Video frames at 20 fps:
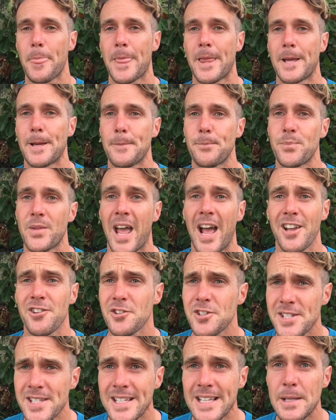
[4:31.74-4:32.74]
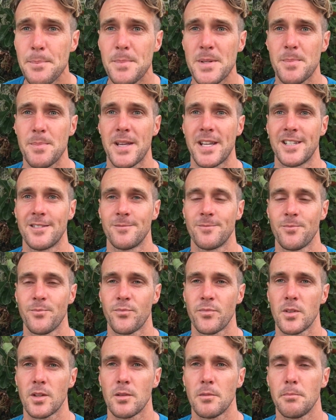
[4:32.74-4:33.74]
Yeah? How your sleep's been.
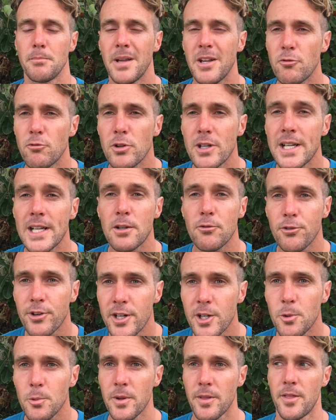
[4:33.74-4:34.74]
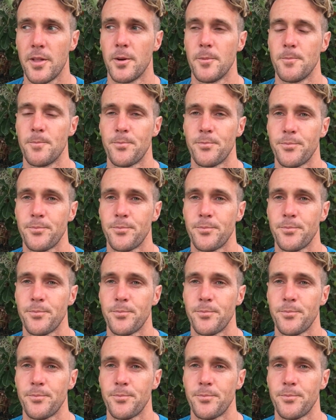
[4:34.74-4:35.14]
Be really real with them.